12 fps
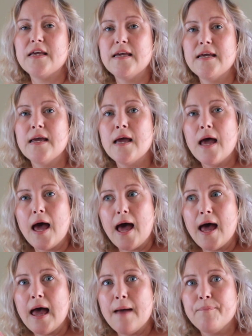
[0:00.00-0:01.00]
the
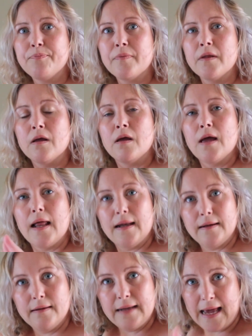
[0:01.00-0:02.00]

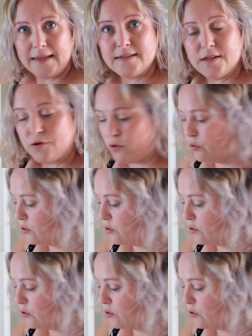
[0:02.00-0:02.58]
lesson,